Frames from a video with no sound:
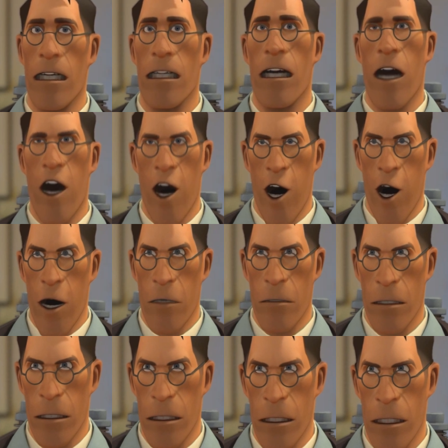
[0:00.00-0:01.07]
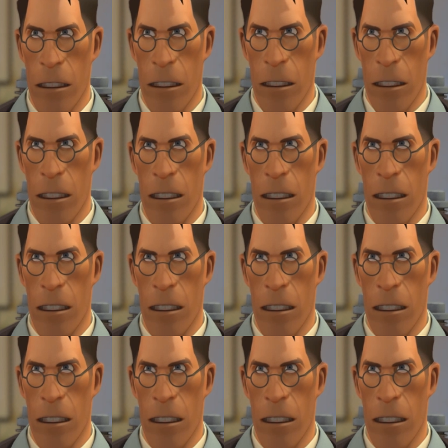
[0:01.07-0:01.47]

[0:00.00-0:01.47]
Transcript: I've got